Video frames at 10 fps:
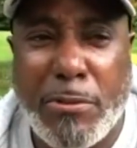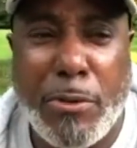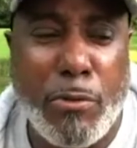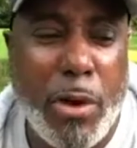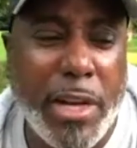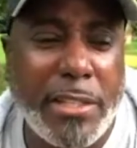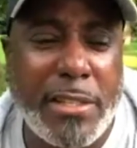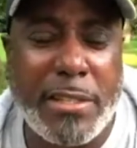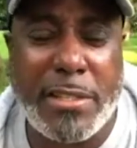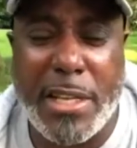for wanting
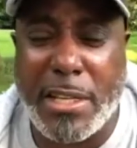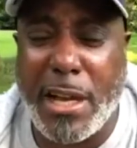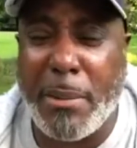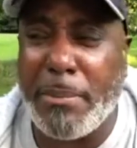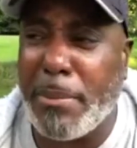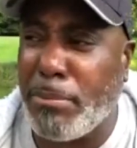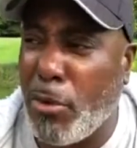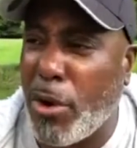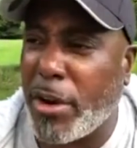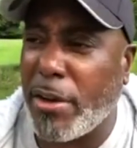to seal up the
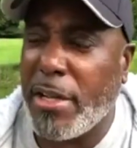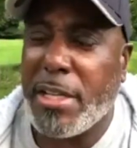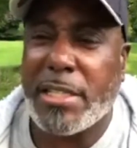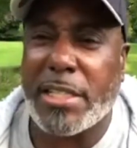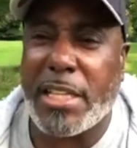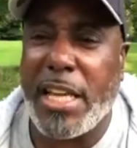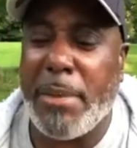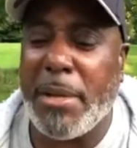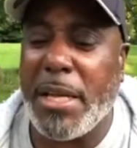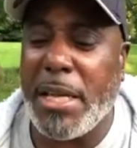border to
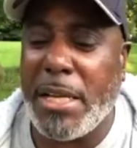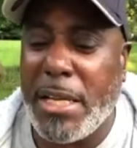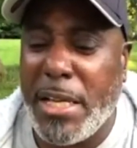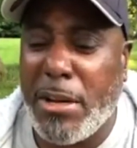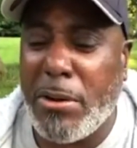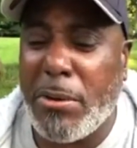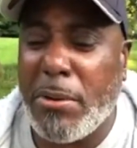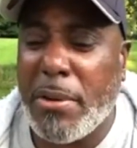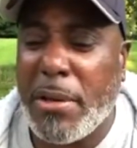keep illegal